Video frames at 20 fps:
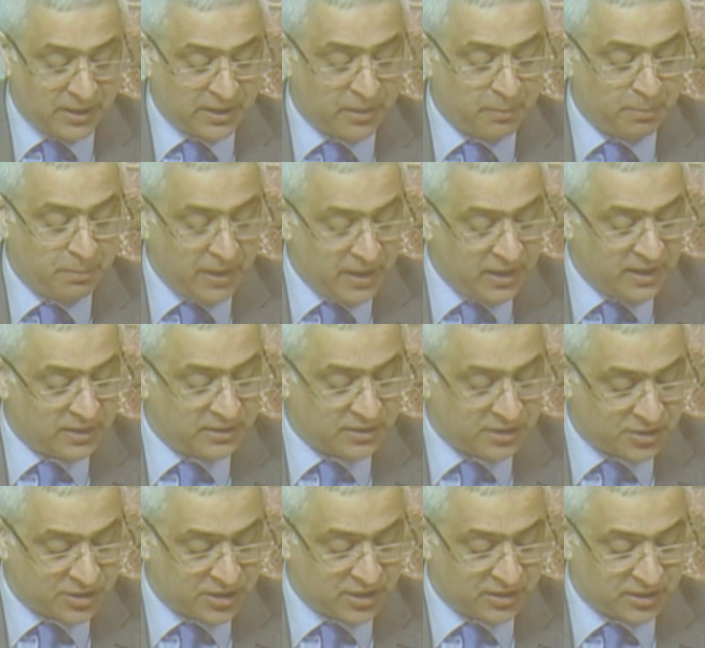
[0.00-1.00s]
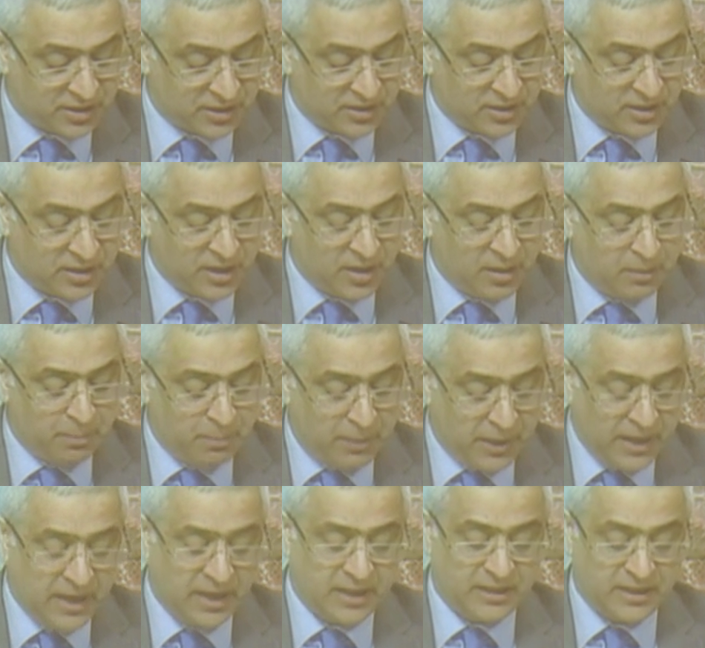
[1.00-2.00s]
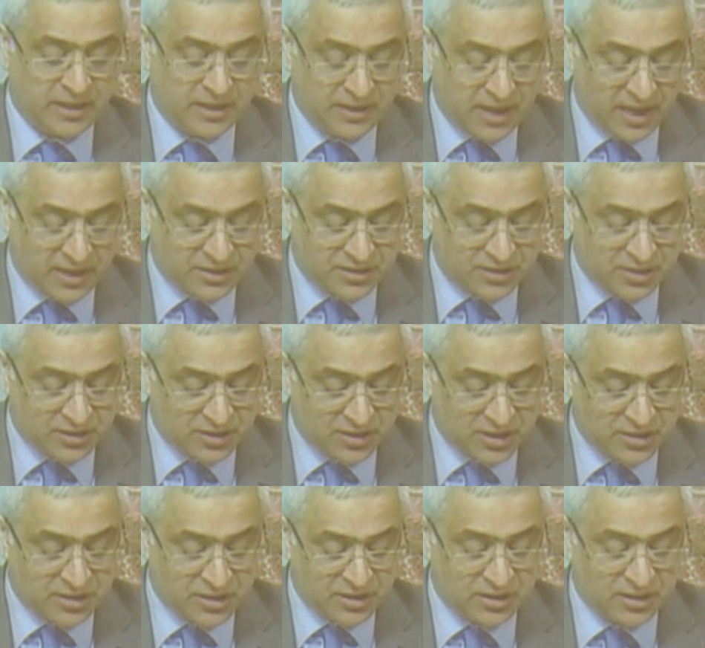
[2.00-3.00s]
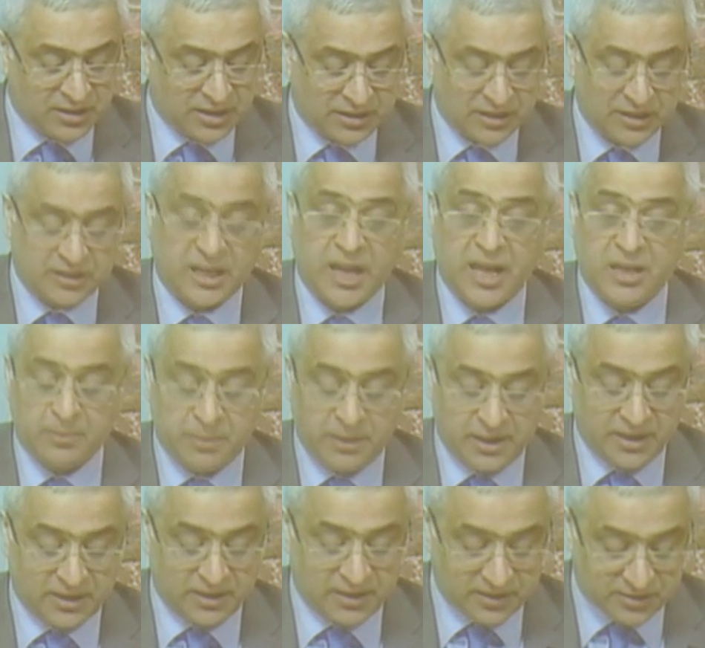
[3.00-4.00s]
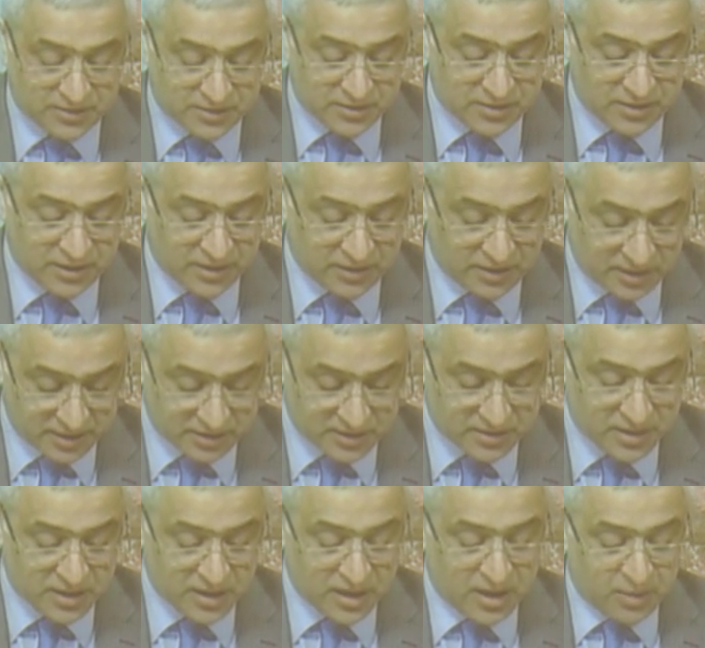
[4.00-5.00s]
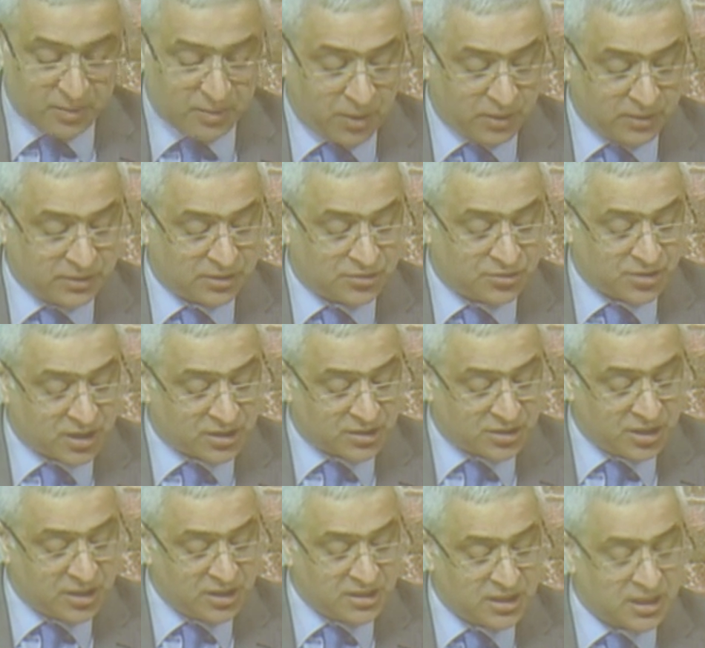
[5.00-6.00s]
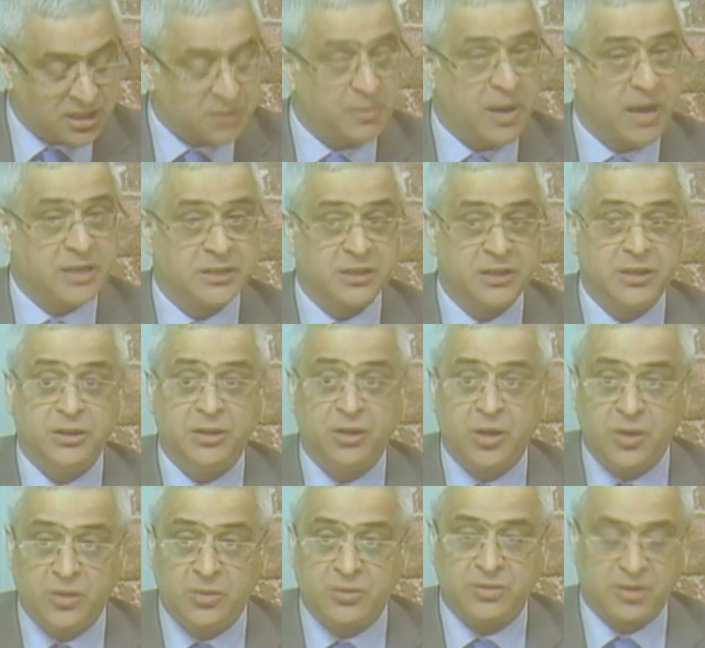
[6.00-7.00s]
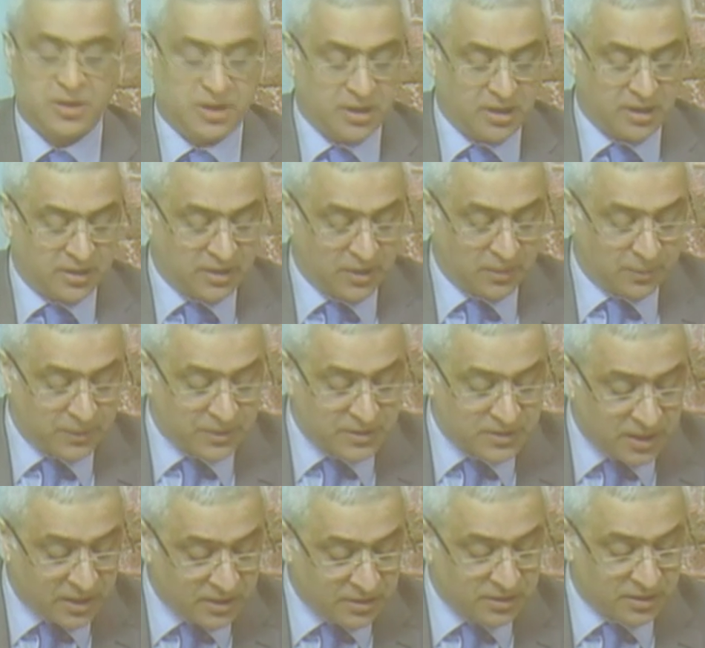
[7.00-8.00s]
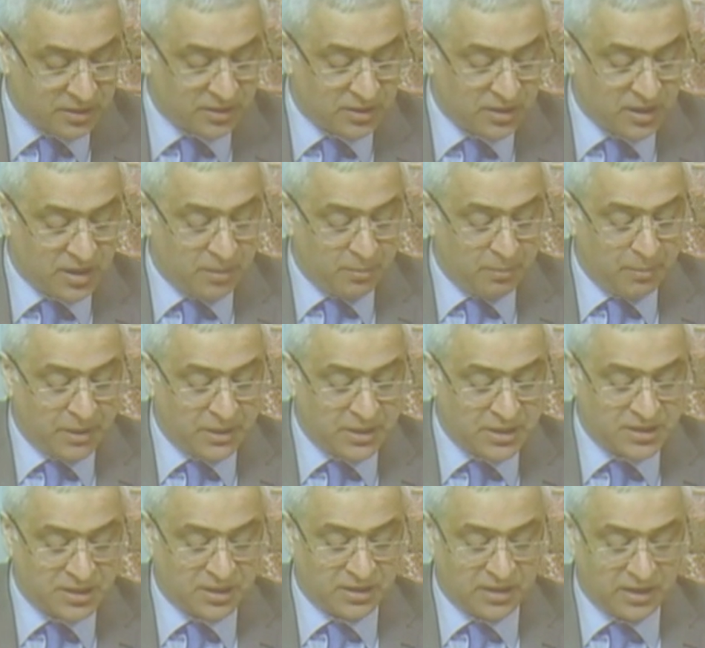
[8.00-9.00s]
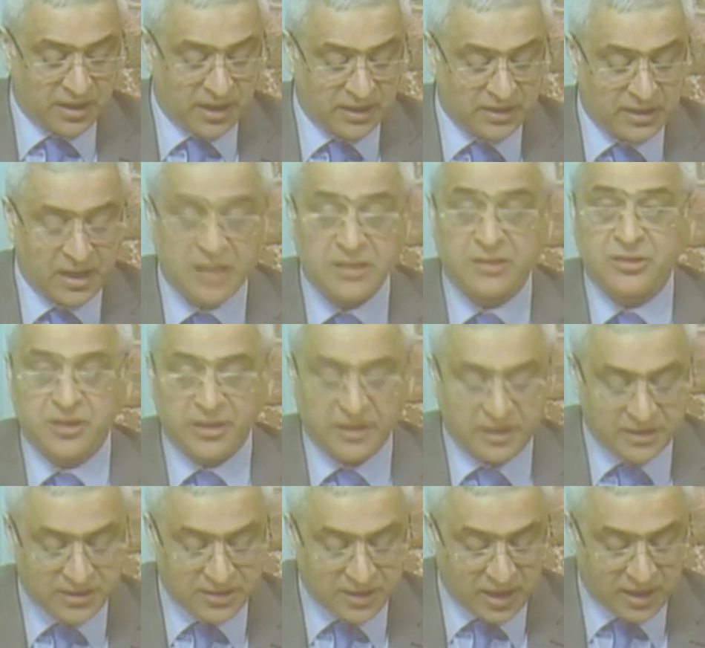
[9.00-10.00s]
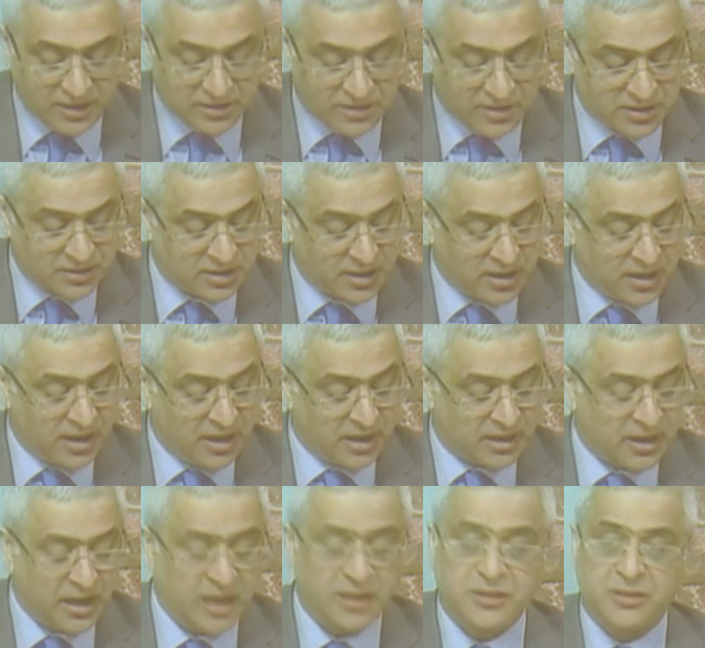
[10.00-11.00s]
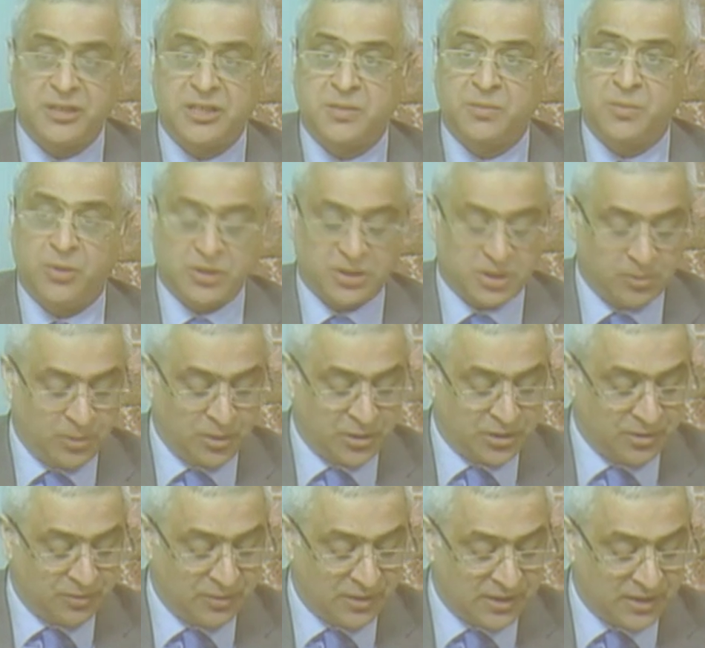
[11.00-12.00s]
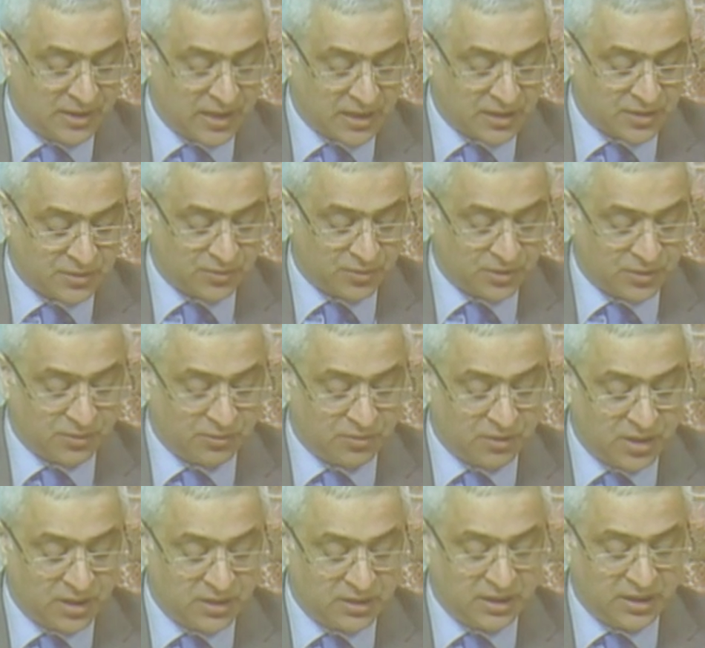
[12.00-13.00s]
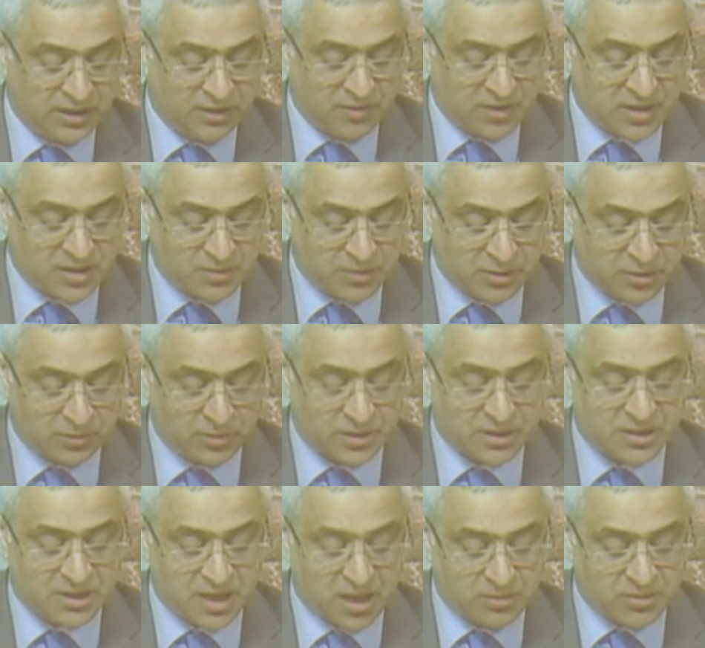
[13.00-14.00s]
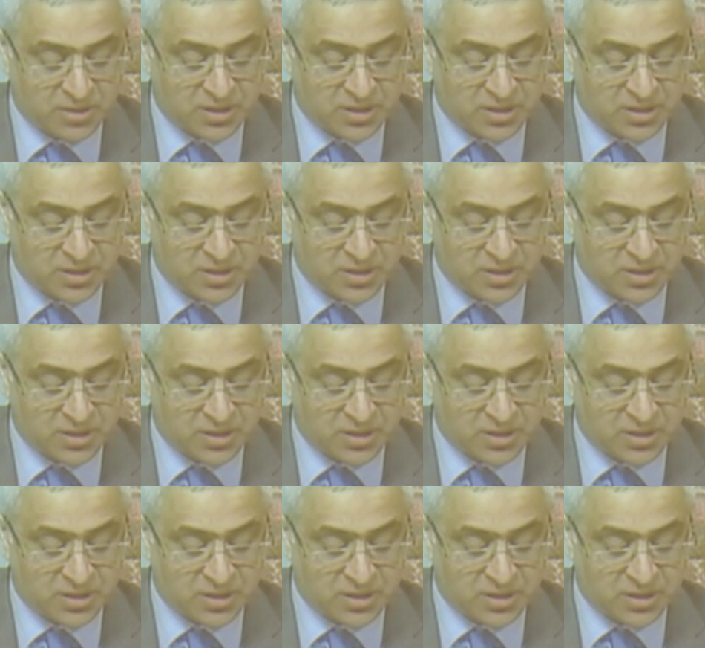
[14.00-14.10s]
big undertaking, bigger in the next generation than it can be in this. Upon the trustees, especially those representing medicine and the ancillary sciences, a great responsibility will rest for the worthy investment of the sums